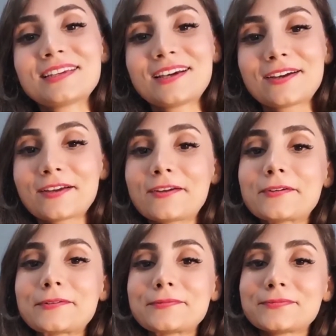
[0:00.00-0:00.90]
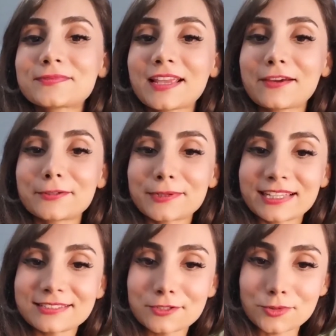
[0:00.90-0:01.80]
I won't get
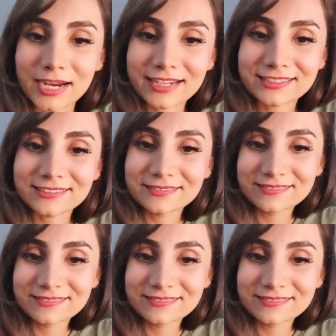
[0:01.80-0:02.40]
distracted.